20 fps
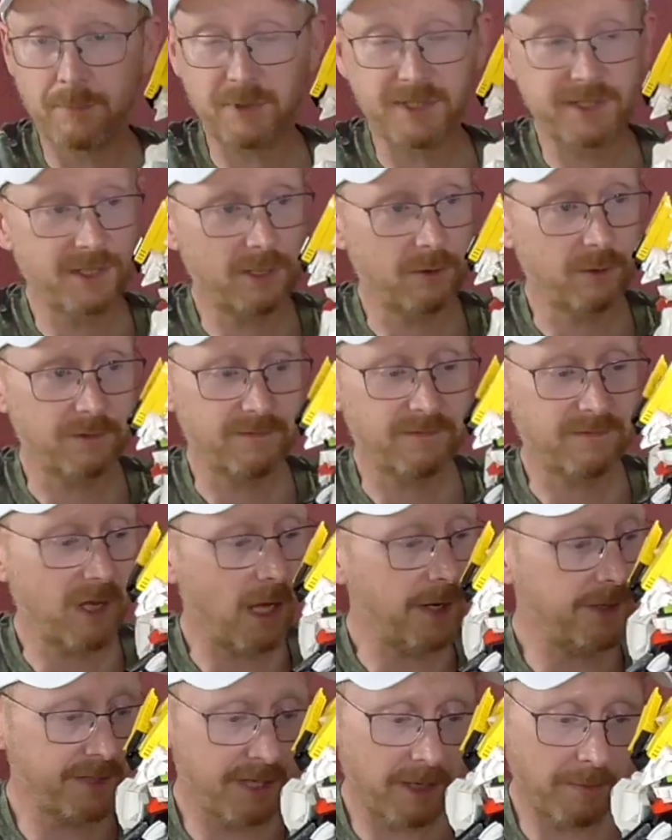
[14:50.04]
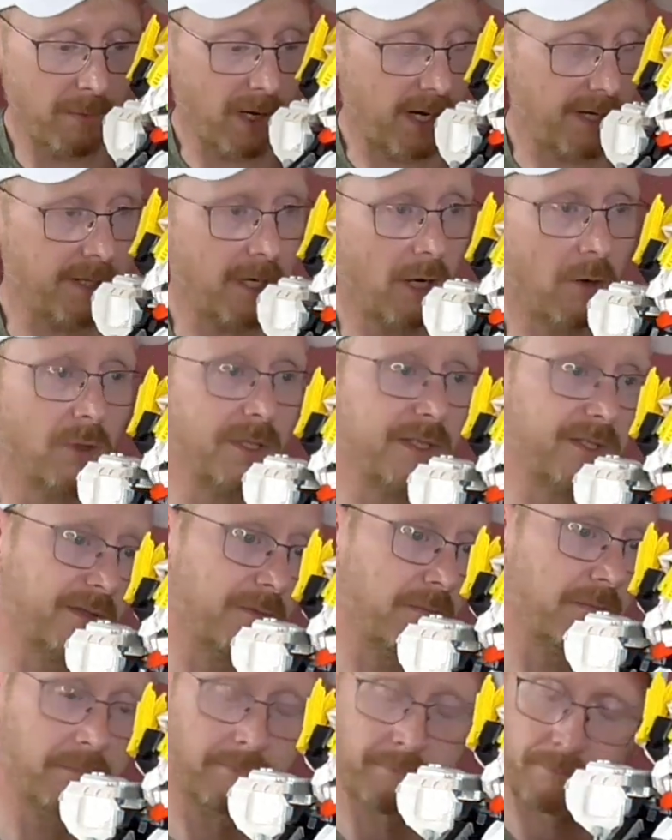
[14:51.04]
episode of Gundam. I know it's a